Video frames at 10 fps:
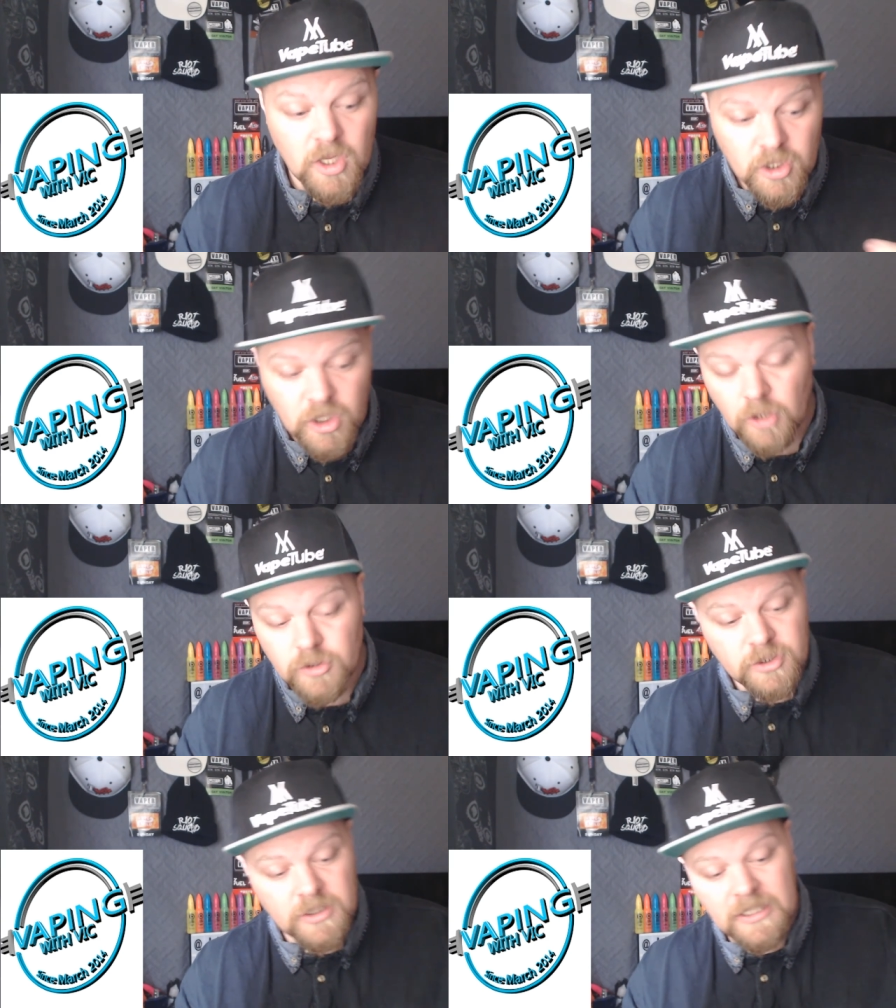
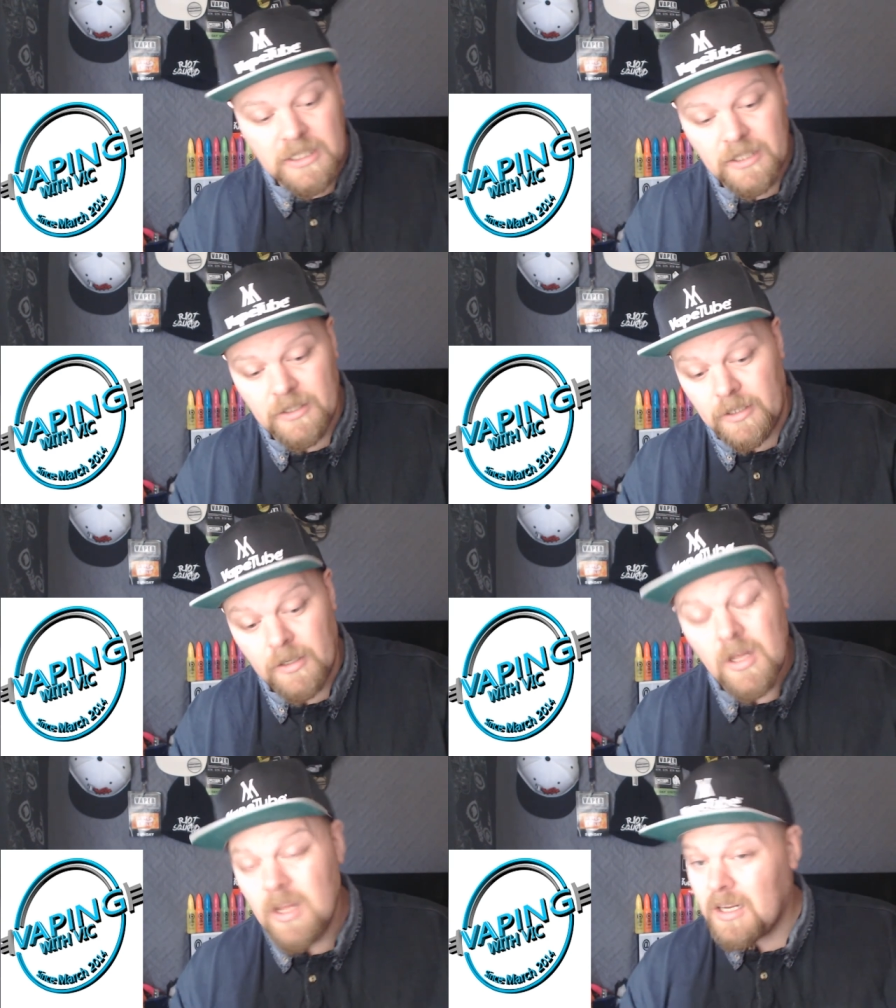constantly cleaning it,
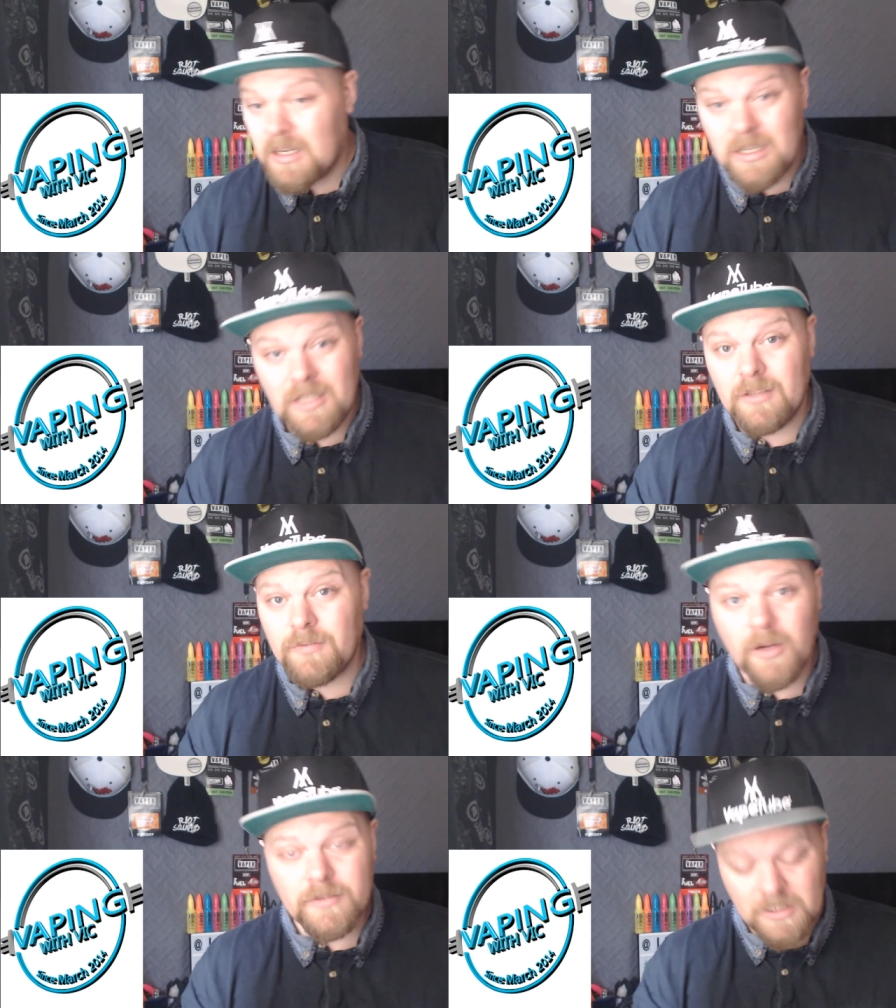cleaning the
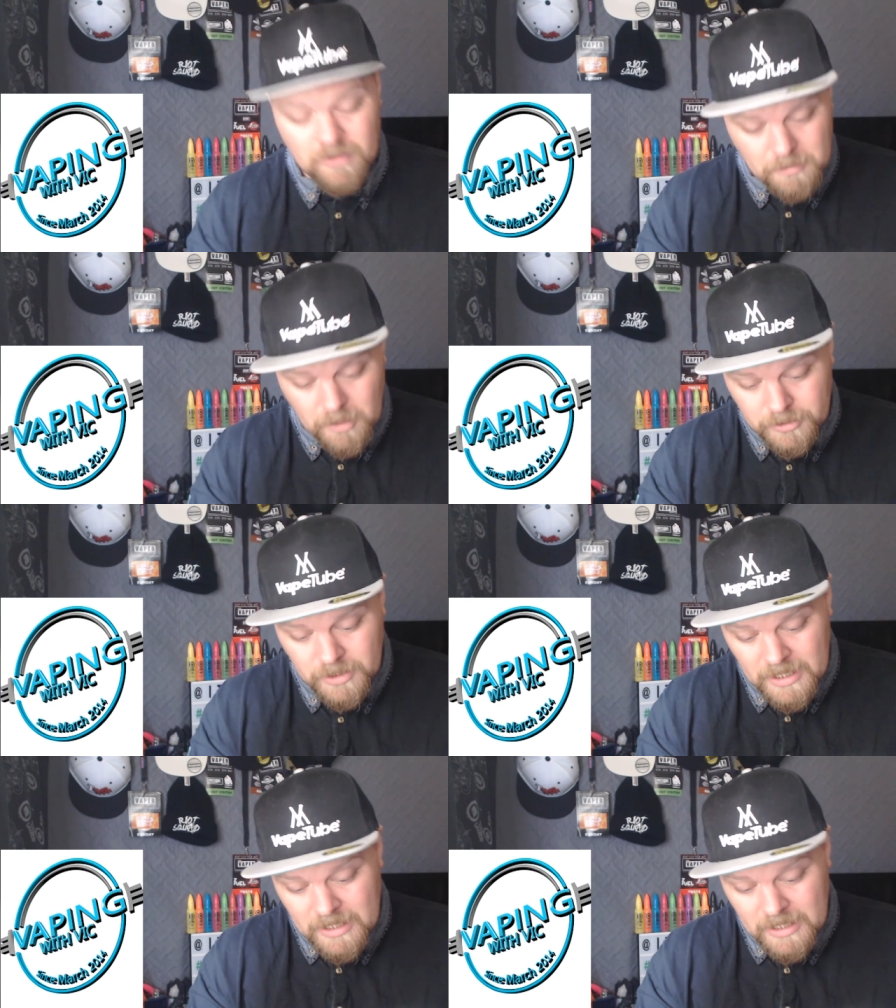510 on the mod,